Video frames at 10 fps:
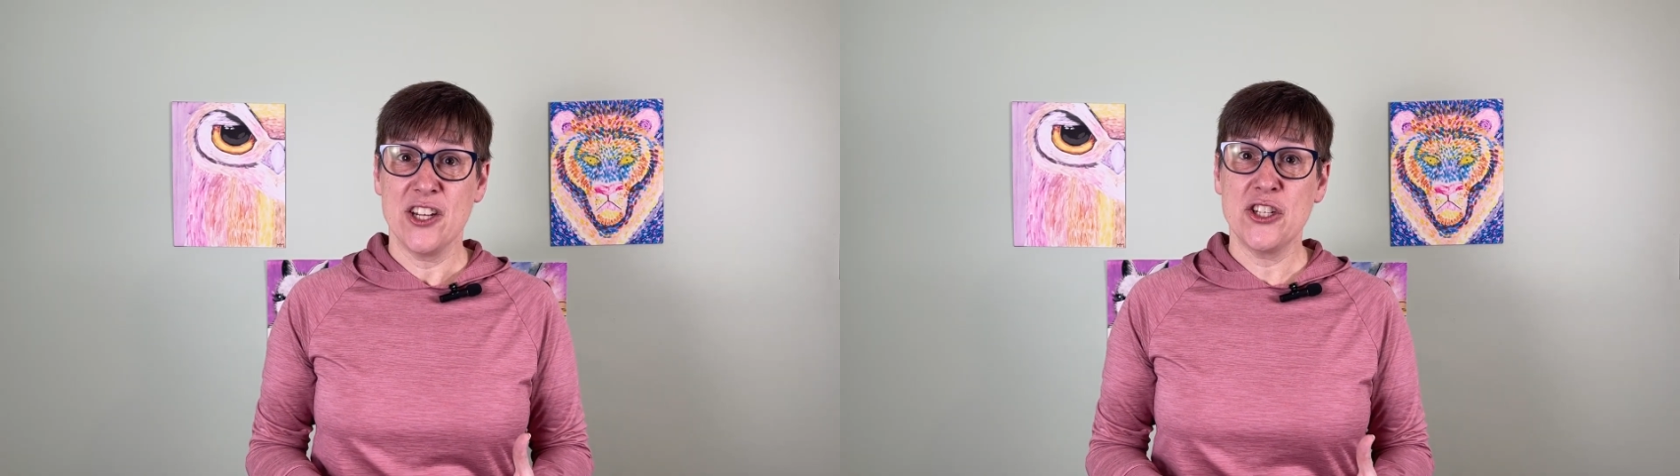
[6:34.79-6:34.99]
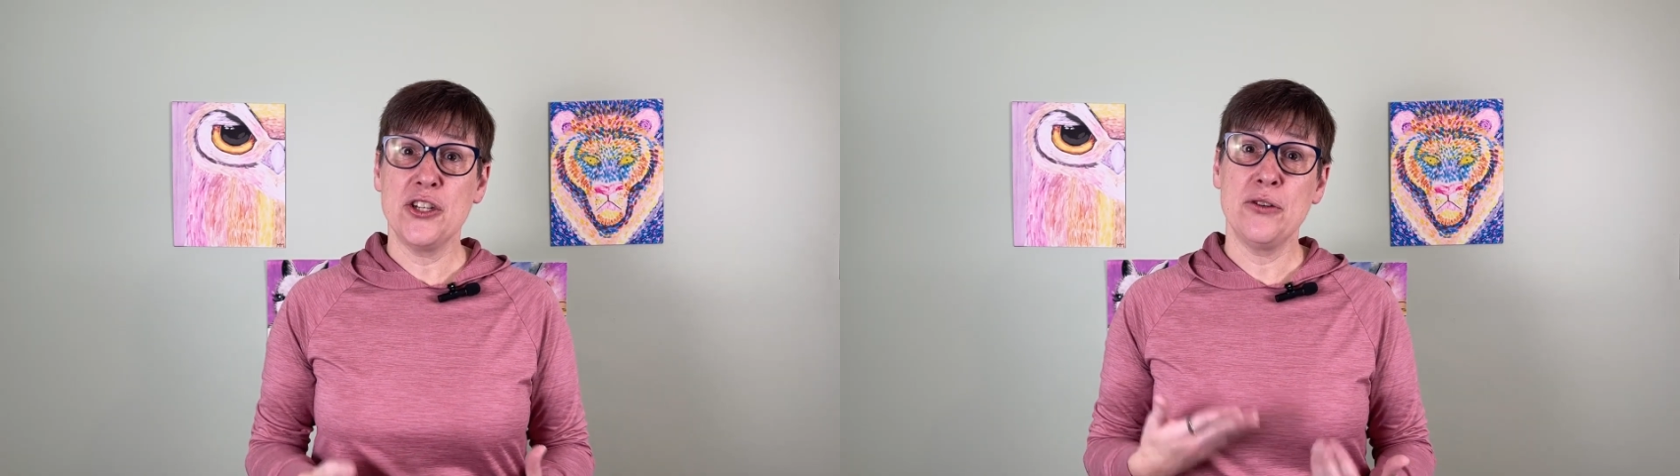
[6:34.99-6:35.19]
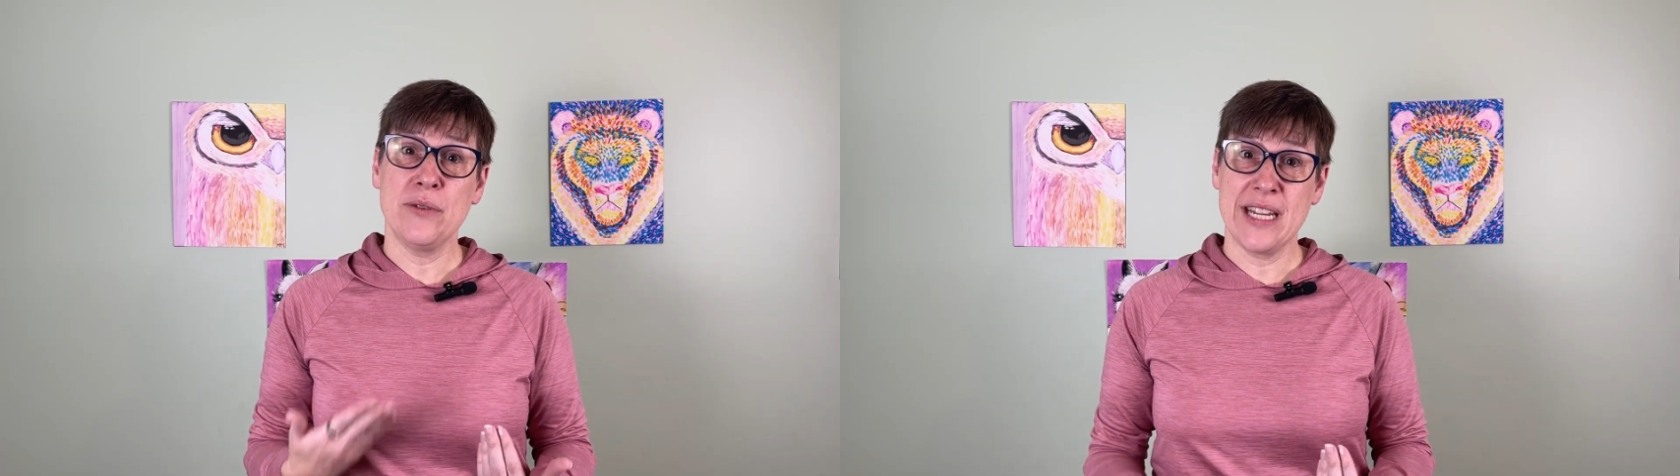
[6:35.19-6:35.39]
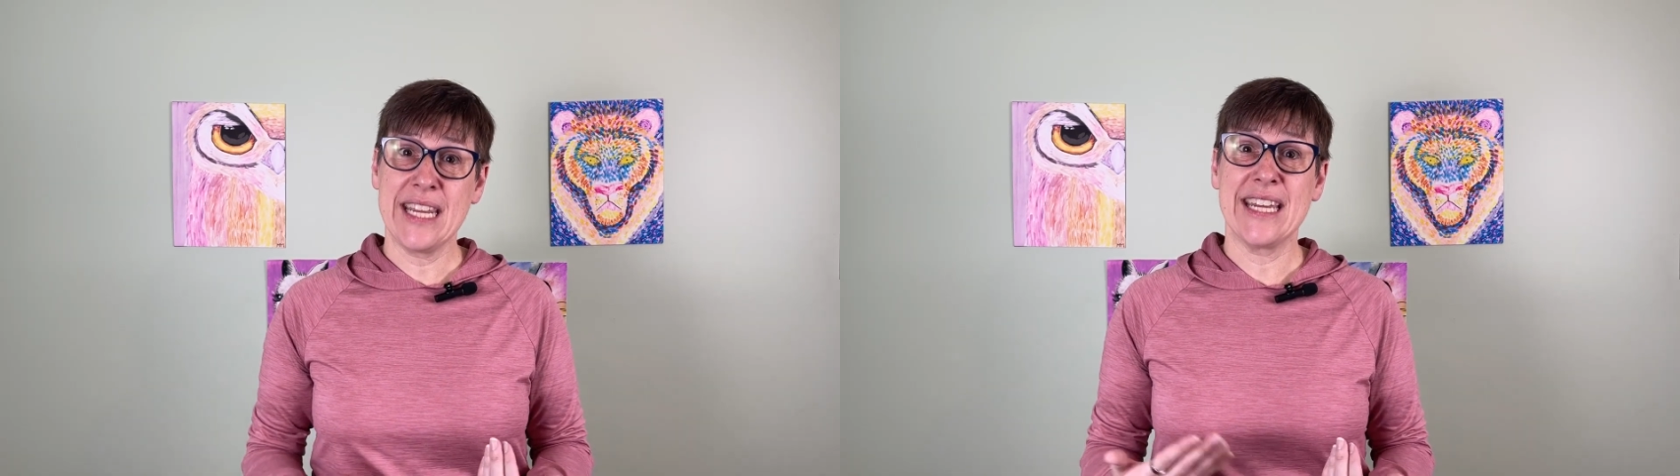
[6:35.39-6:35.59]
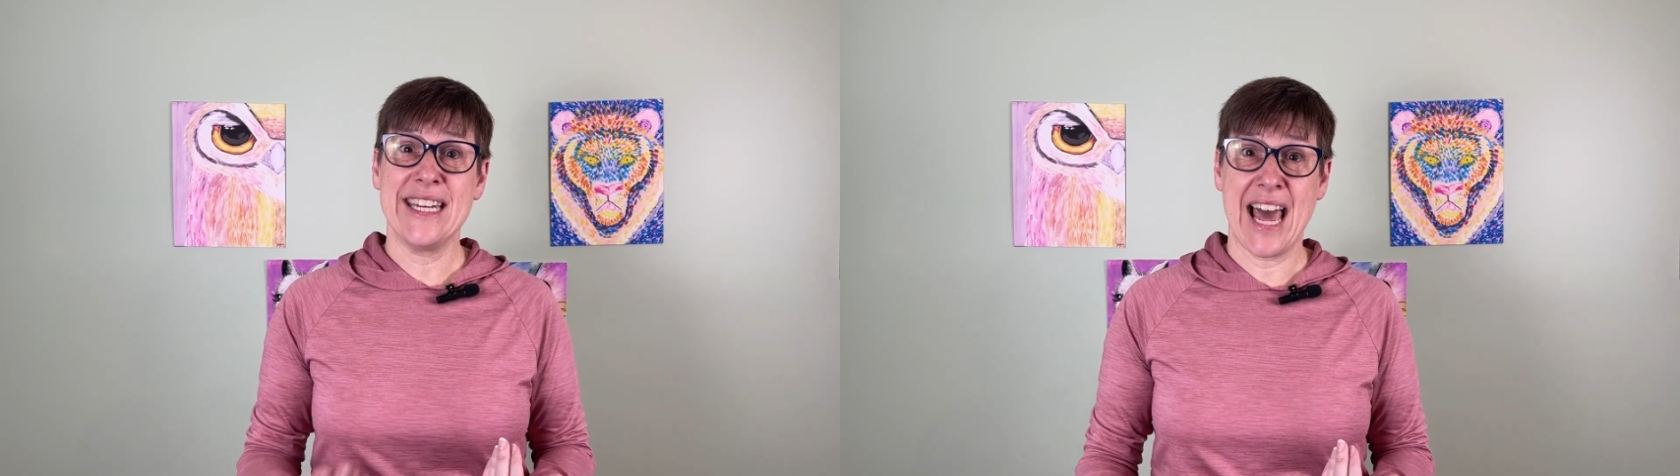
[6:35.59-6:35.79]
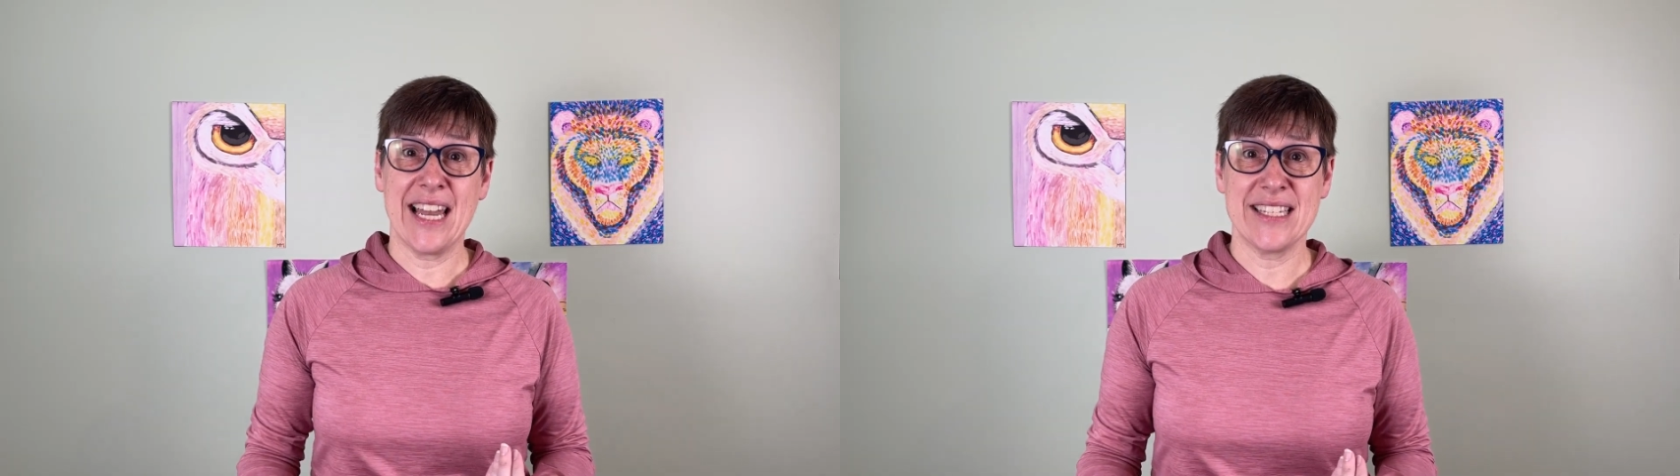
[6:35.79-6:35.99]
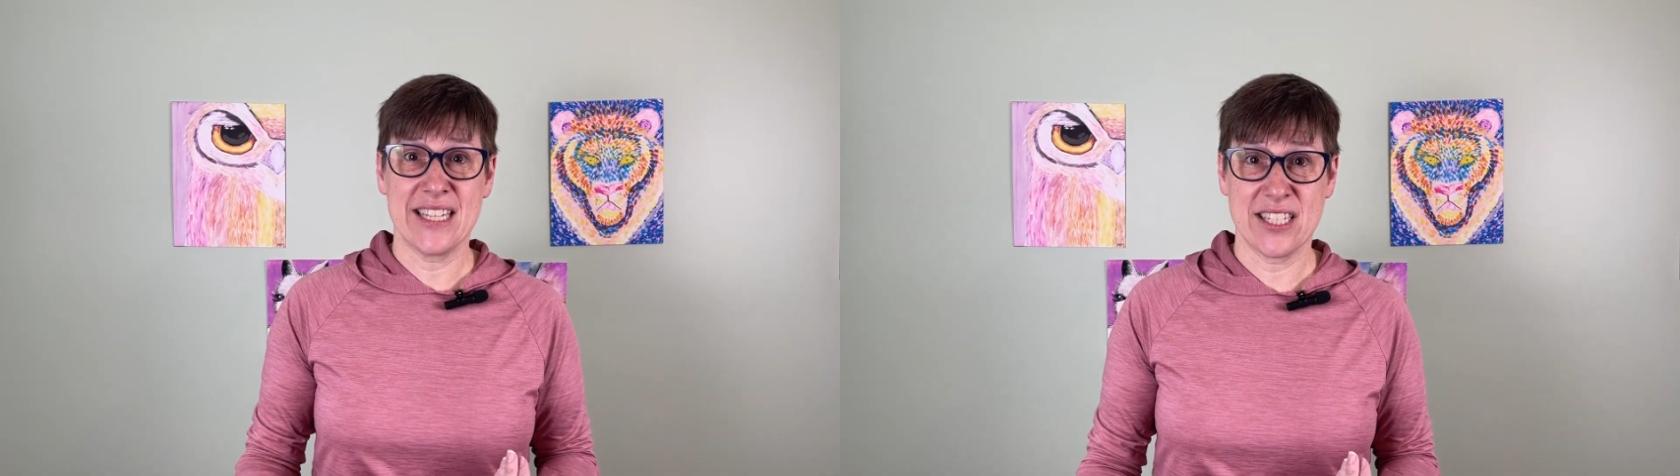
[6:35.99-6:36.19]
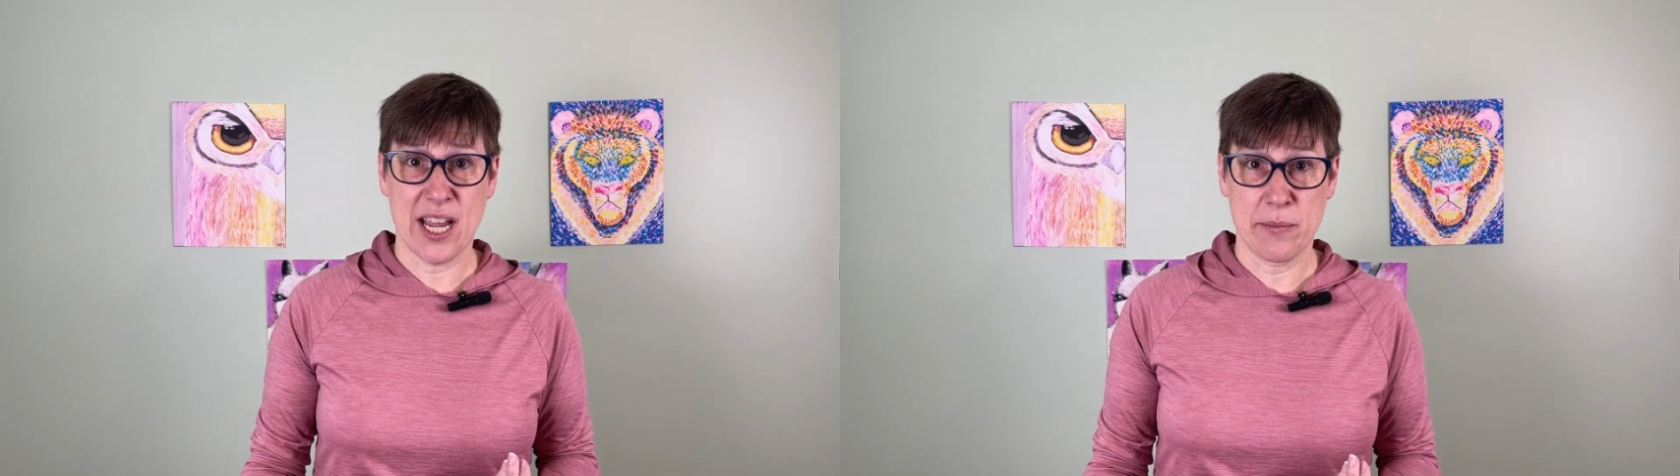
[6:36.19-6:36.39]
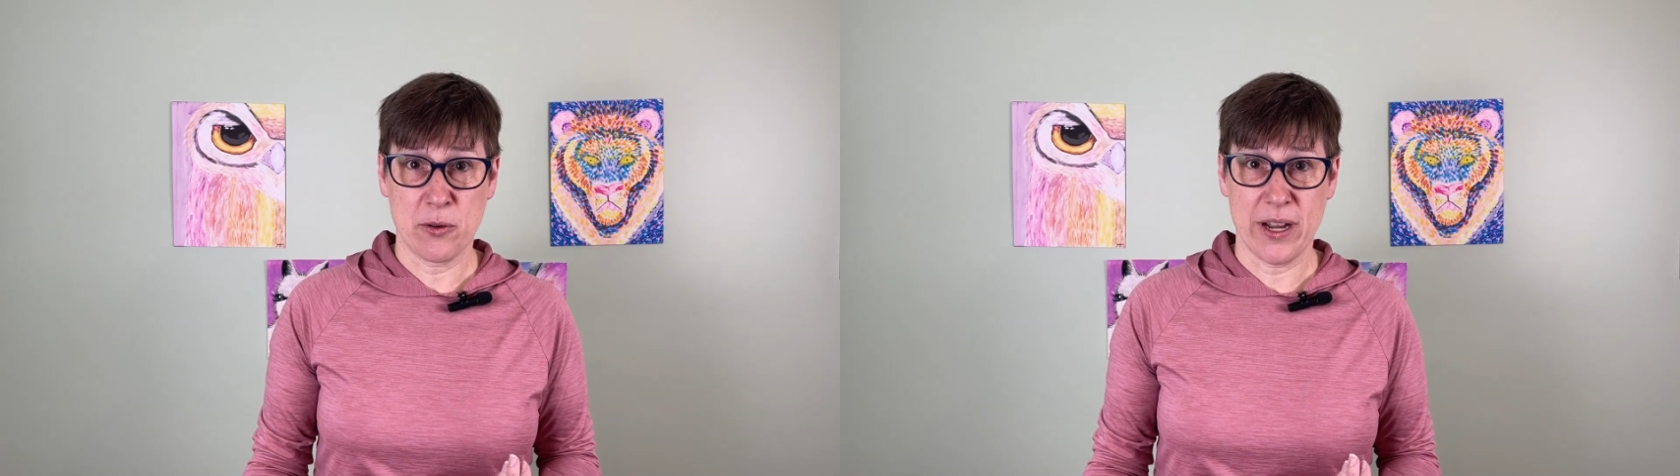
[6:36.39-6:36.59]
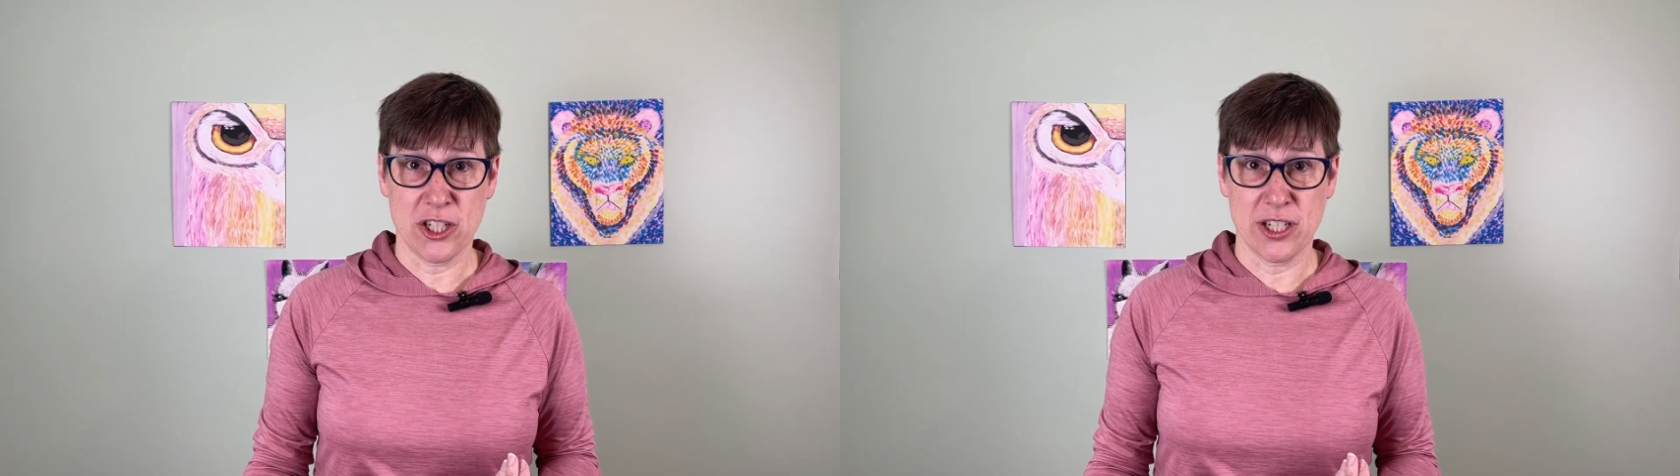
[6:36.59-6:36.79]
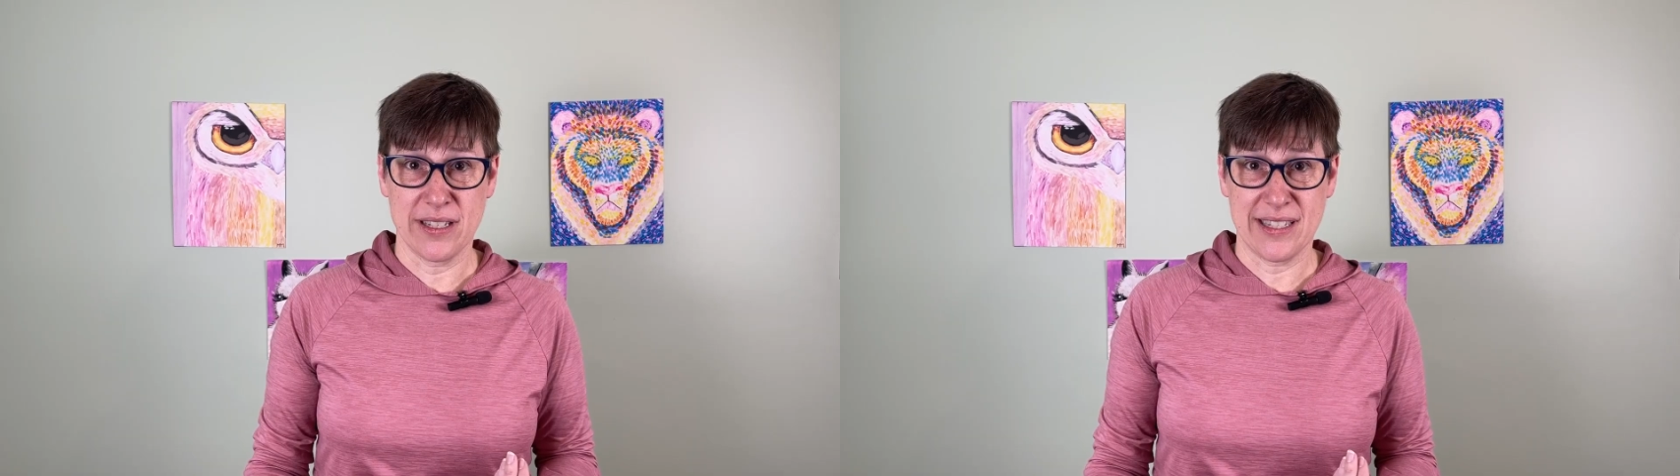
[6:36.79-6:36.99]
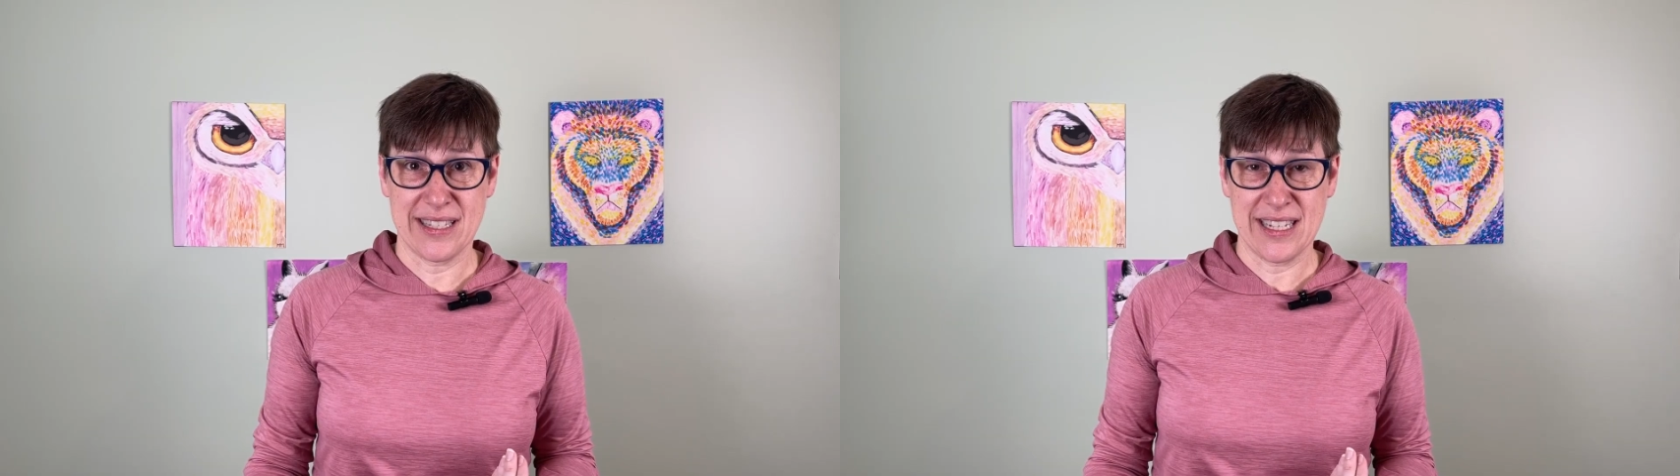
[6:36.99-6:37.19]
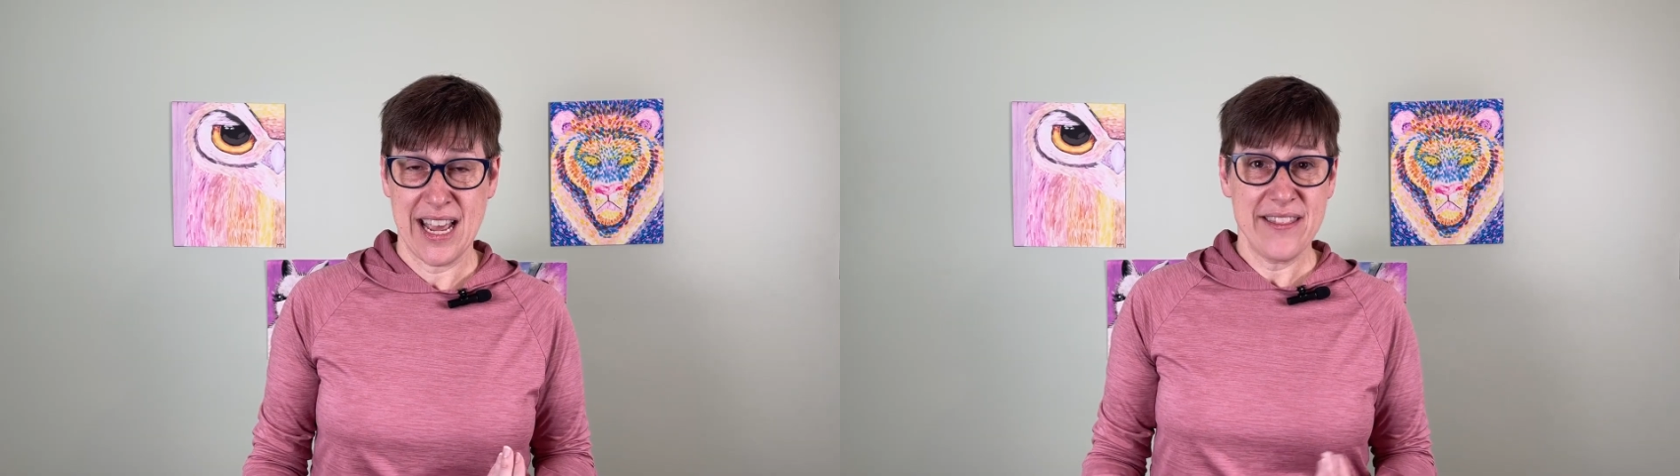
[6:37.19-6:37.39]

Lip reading: to unique analysis type questions